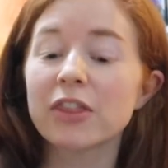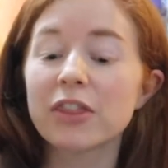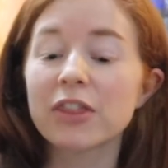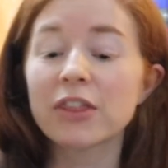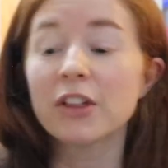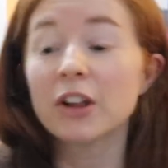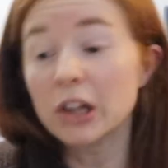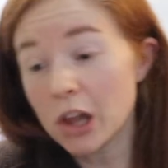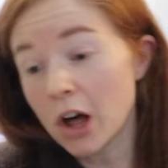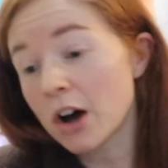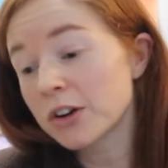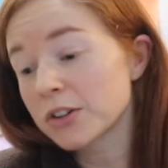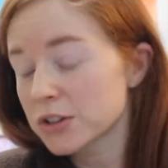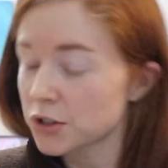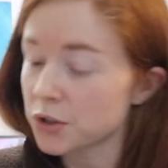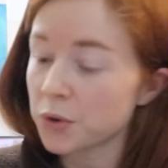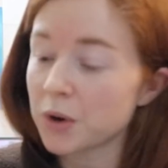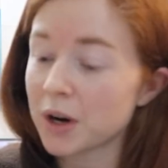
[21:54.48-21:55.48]
the long
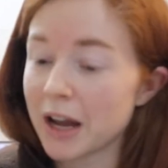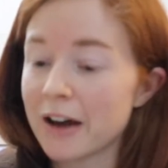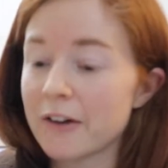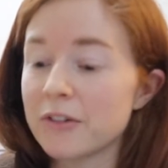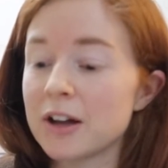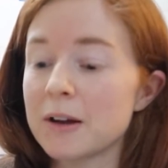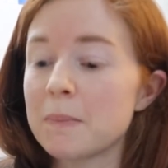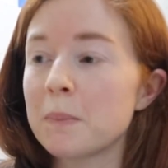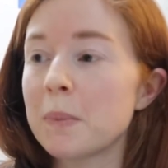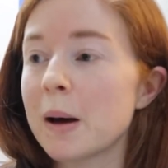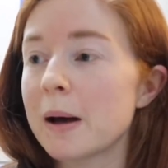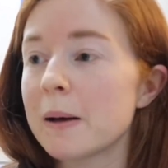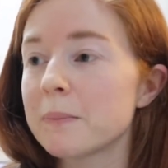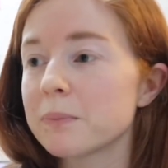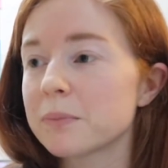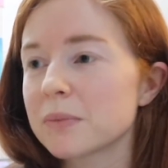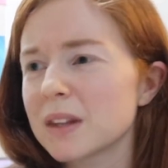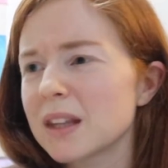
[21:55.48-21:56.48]
story of it.
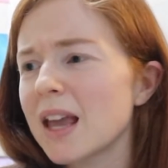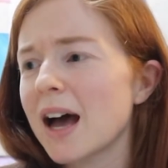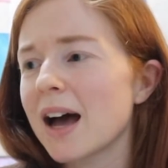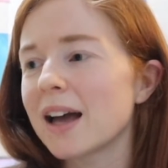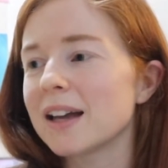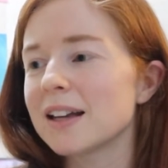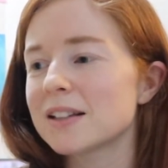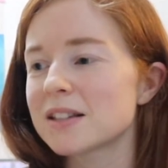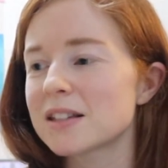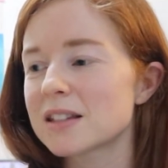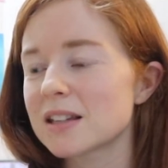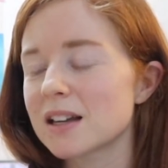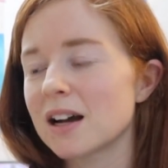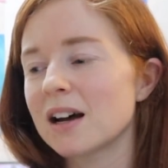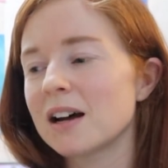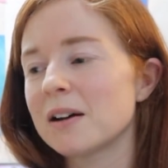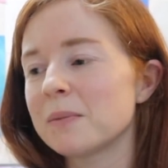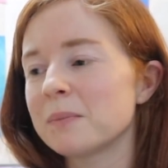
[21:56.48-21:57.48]
But yeah, it's,
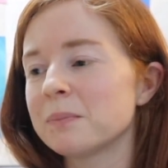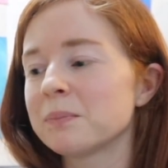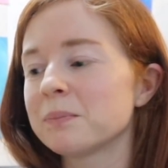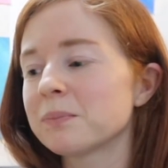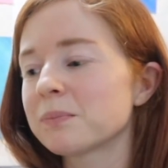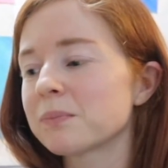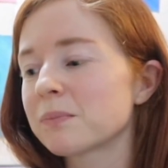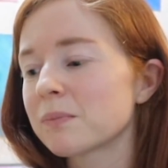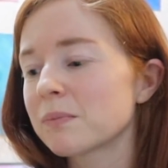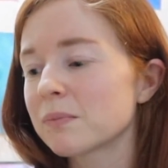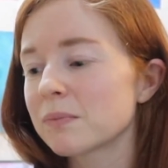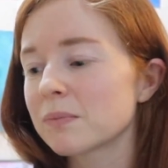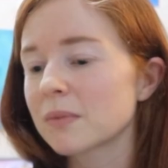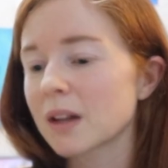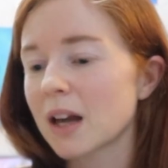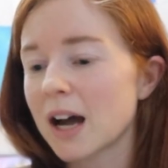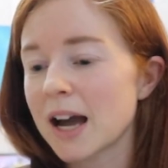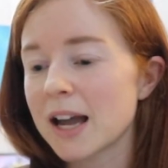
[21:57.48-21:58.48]

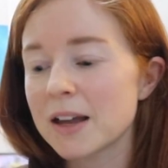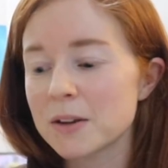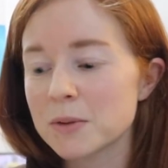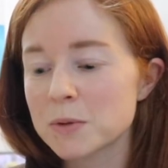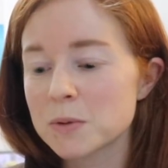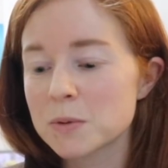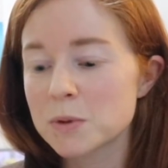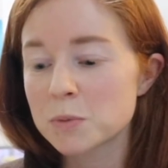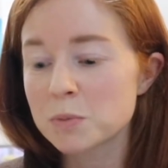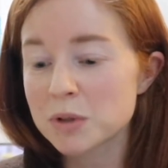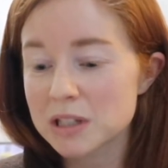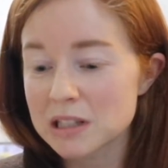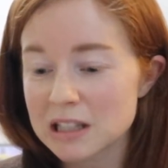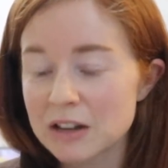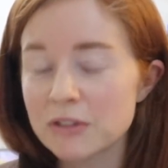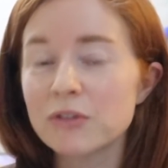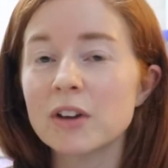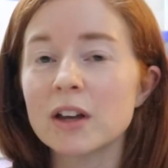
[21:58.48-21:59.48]
I
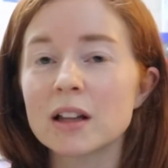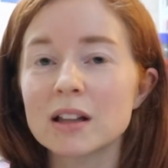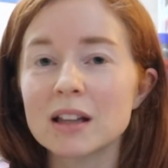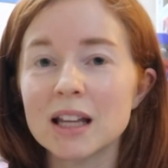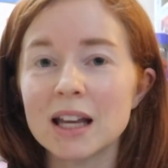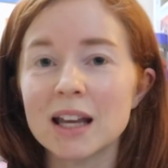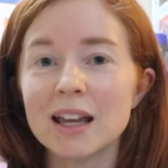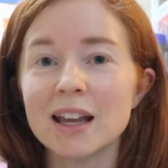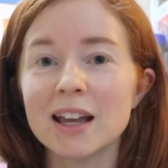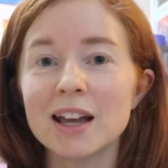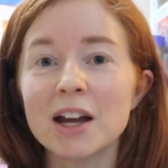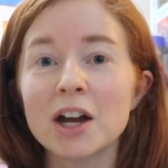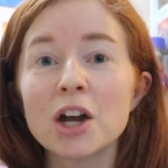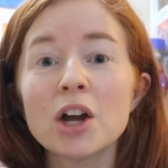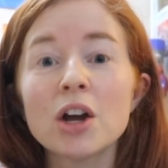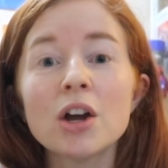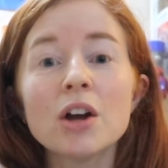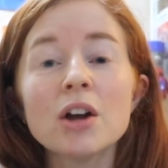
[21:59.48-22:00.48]

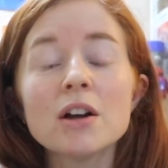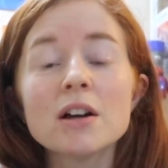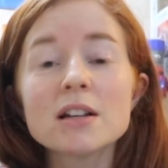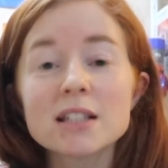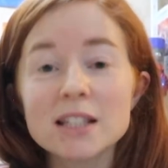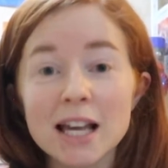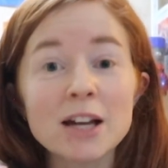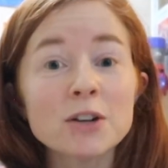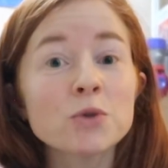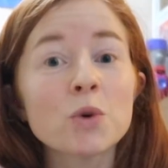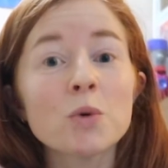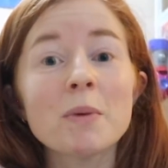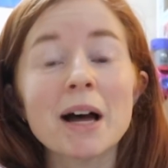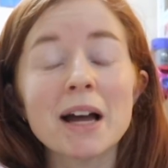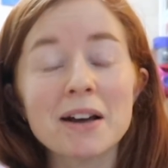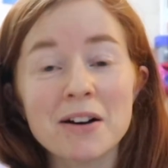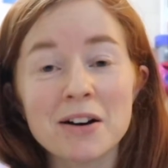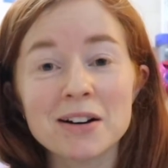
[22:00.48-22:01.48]
specifically schedule
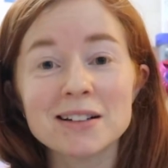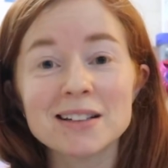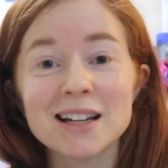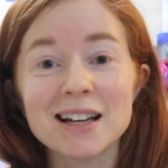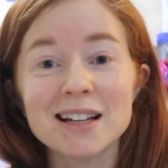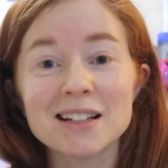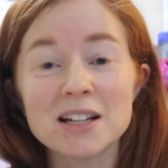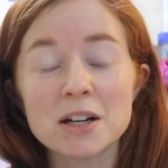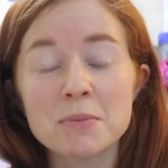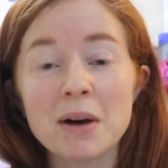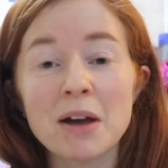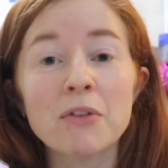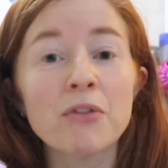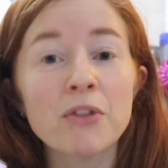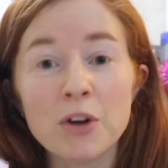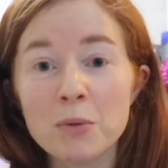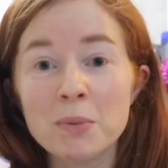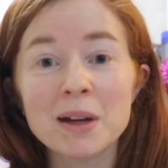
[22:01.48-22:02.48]
my content, my
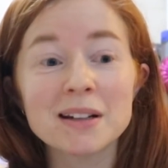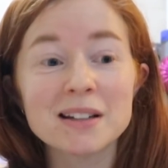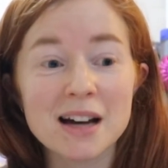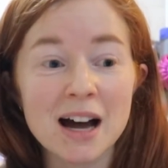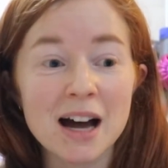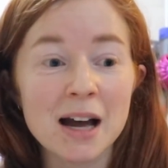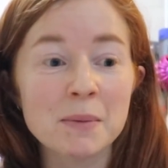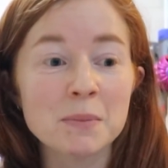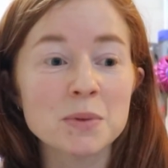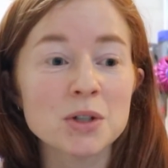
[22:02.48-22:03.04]
filming time,